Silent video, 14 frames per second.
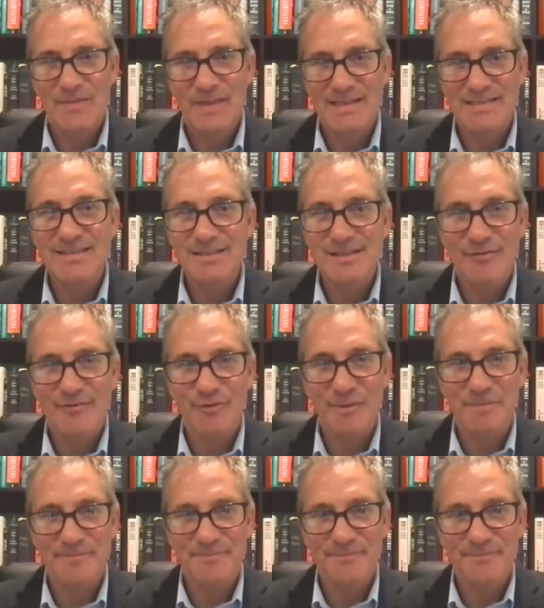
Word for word: That's a tough one.